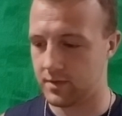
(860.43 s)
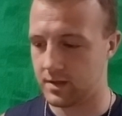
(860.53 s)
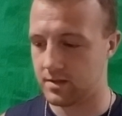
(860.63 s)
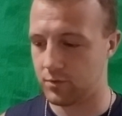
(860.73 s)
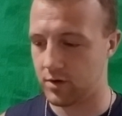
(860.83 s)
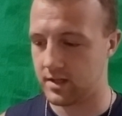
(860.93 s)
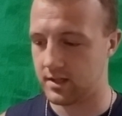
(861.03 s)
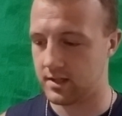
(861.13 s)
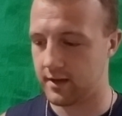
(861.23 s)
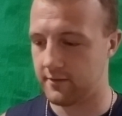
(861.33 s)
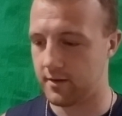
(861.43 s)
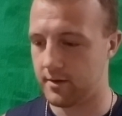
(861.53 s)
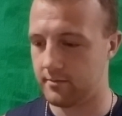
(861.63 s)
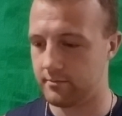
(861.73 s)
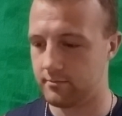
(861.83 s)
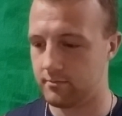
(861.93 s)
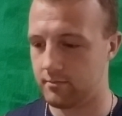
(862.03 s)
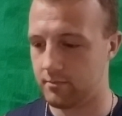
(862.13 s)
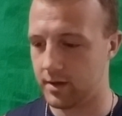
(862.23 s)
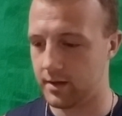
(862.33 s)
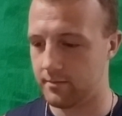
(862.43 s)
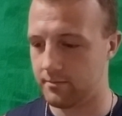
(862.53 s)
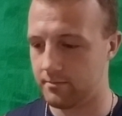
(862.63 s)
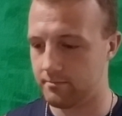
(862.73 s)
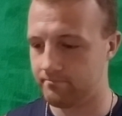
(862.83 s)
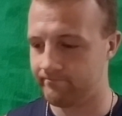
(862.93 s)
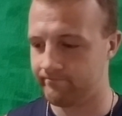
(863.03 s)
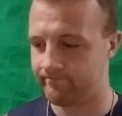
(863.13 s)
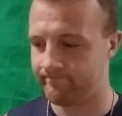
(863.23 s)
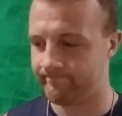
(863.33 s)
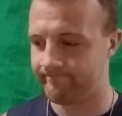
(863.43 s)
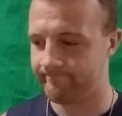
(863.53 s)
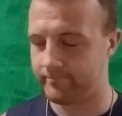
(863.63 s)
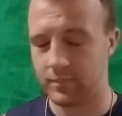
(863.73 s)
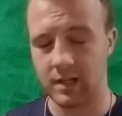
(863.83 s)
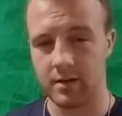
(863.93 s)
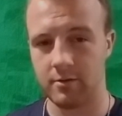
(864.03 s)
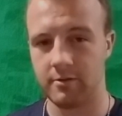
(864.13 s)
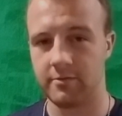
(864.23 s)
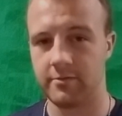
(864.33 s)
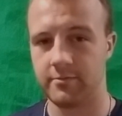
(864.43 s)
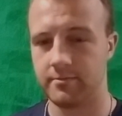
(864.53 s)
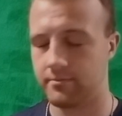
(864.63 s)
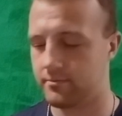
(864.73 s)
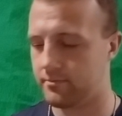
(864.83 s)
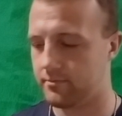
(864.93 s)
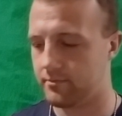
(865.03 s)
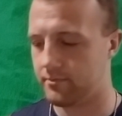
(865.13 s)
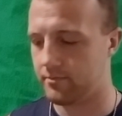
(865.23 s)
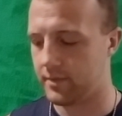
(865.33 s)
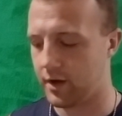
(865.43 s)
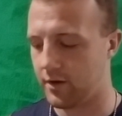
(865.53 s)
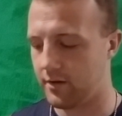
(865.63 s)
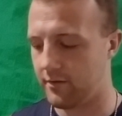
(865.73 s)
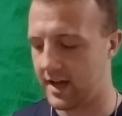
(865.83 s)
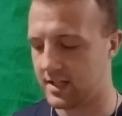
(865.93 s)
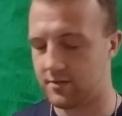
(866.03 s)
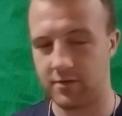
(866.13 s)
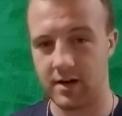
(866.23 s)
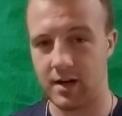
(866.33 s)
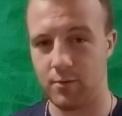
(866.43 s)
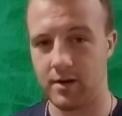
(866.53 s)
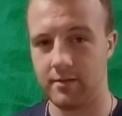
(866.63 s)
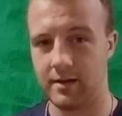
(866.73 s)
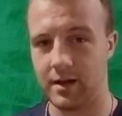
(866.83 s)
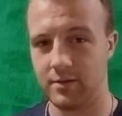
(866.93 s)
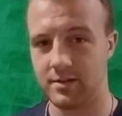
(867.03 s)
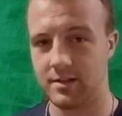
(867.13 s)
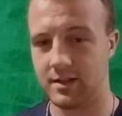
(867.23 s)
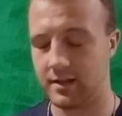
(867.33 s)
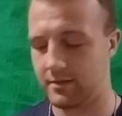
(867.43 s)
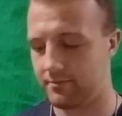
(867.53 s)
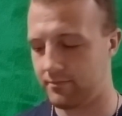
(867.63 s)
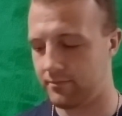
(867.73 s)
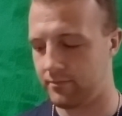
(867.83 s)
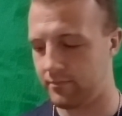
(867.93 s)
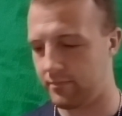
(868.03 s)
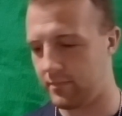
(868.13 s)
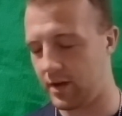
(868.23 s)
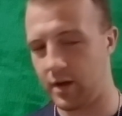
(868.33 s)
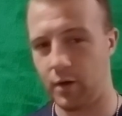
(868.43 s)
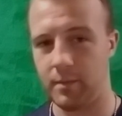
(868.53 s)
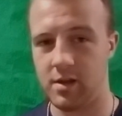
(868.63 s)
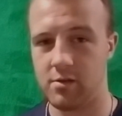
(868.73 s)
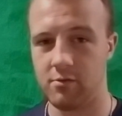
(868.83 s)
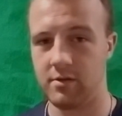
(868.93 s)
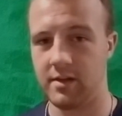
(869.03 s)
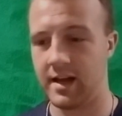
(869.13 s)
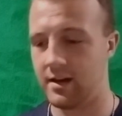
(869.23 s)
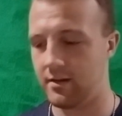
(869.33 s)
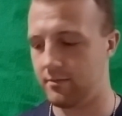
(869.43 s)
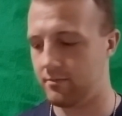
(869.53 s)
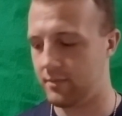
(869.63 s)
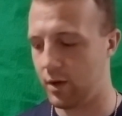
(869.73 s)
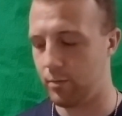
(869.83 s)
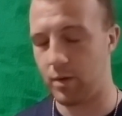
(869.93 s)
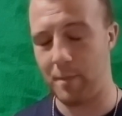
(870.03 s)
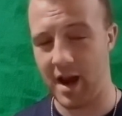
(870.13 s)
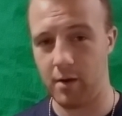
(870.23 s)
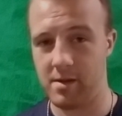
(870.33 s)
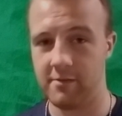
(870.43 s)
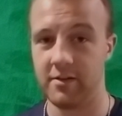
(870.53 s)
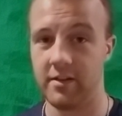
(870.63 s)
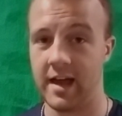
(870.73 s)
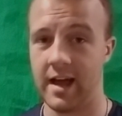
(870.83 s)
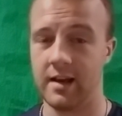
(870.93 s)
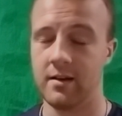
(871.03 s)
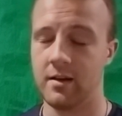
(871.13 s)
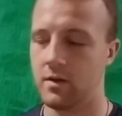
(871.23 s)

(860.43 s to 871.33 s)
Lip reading: There's some crazy stuff coming, but if I couldn't have asked for anyone else to help me through that and help prepare me for that,